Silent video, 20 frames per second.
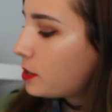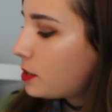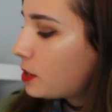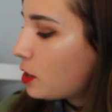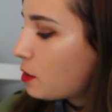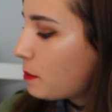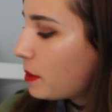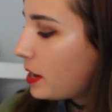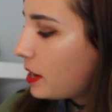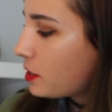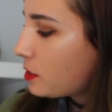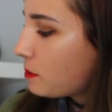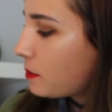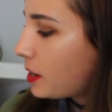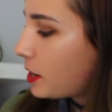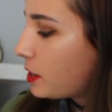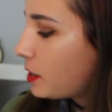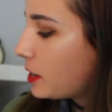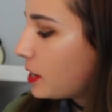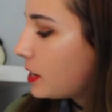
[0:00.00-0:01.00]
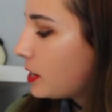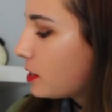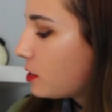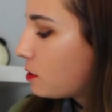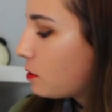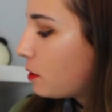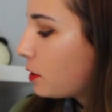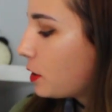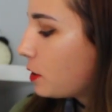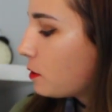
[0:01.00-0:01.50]
So my next record
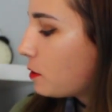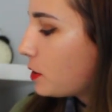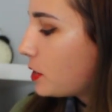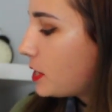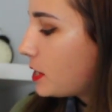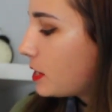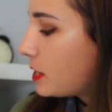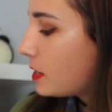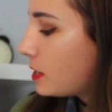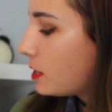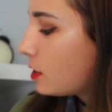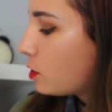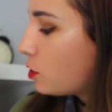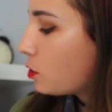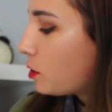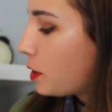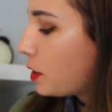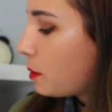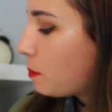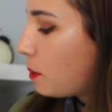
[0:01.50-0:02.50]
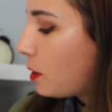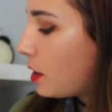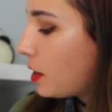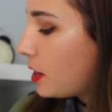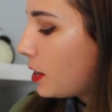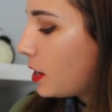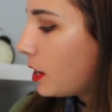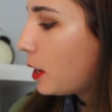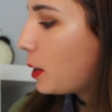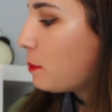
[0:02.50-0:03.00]
is Sorority Noises, Joy
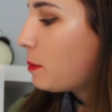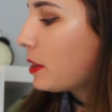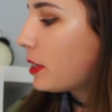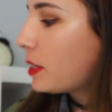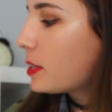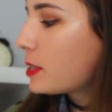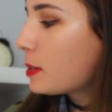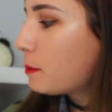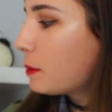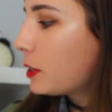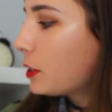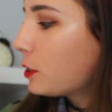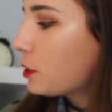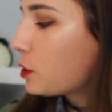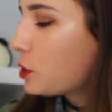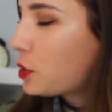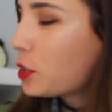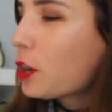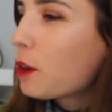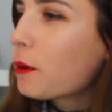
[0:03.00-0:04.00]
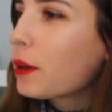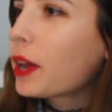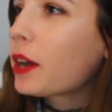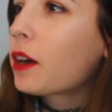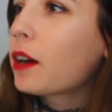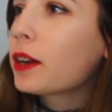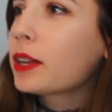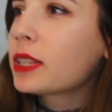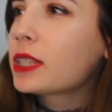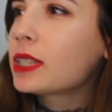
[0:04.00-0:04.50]
Departed, and I picked this up at their show and I
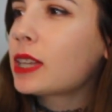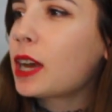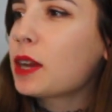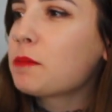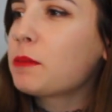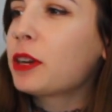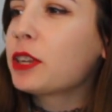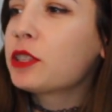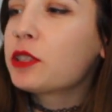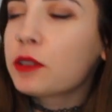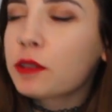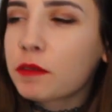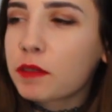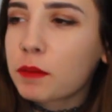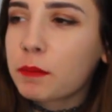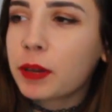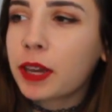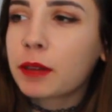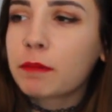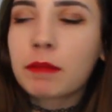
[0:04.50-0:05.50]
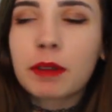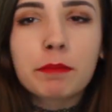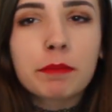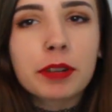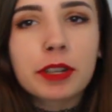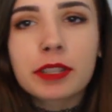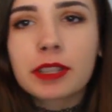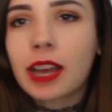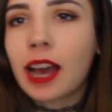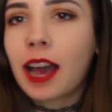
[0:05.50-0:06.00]
got it signed by two of the band
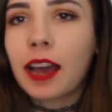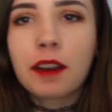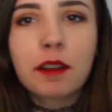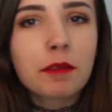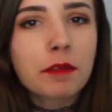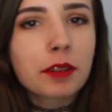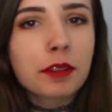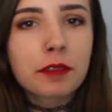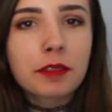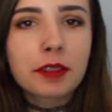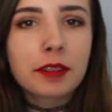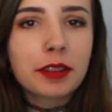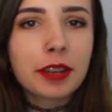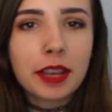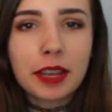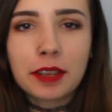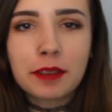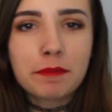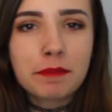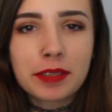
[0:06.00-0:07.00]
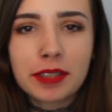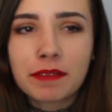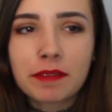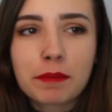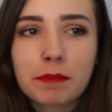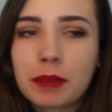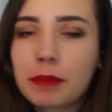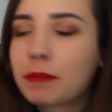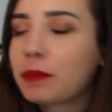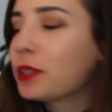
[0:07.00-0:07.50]
members. I don't know their names of
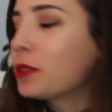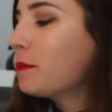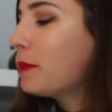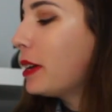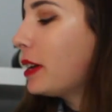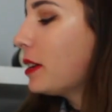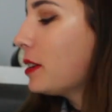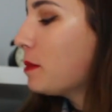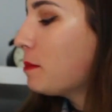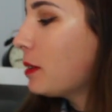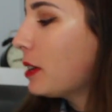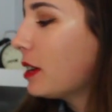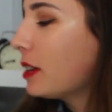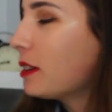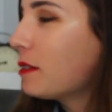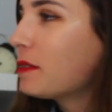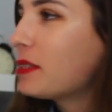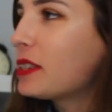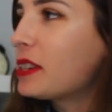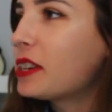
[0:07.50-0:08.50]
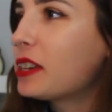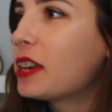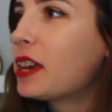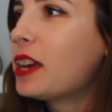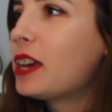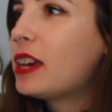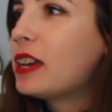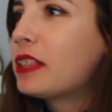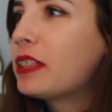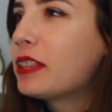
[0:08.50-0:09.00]
the people in the band, but it was like
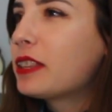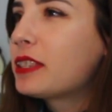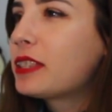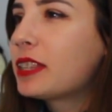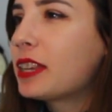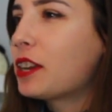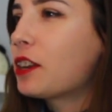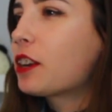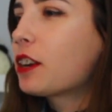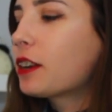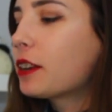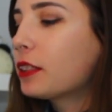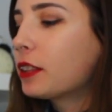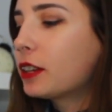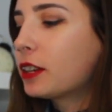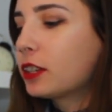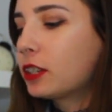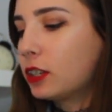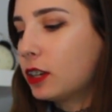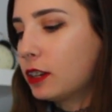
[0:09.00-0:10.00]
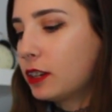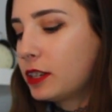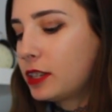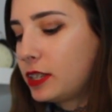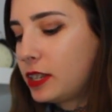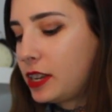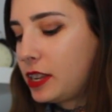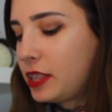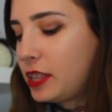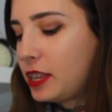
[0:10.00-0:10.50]
the singer and the
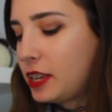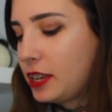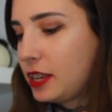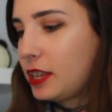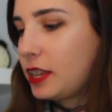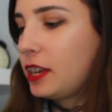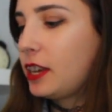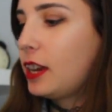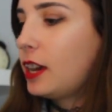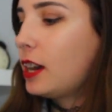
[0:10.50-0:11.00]
guitarist, I think.